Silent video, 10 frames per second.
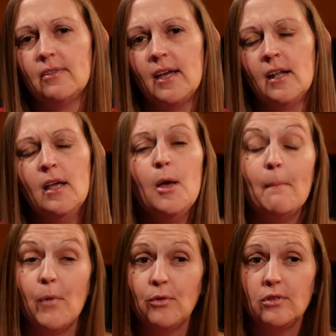that
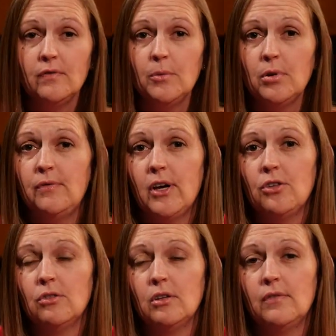most of the
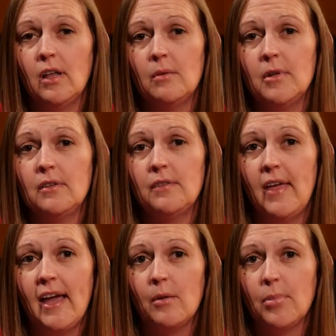professional development that
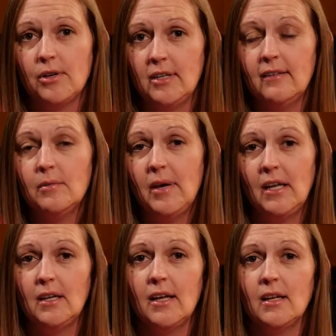they had
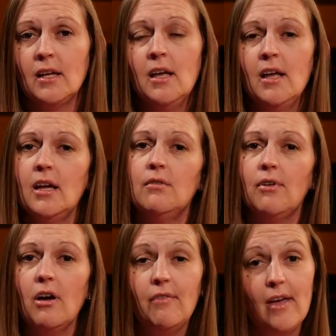participated in
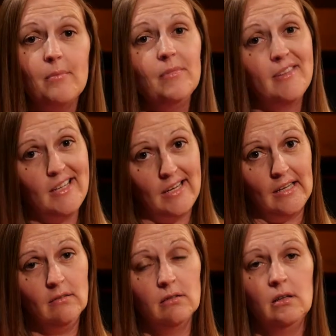involved them
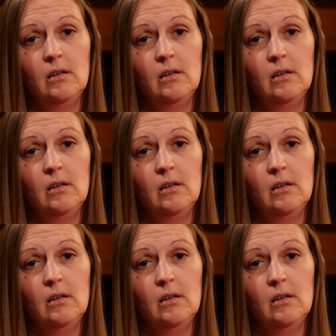sitting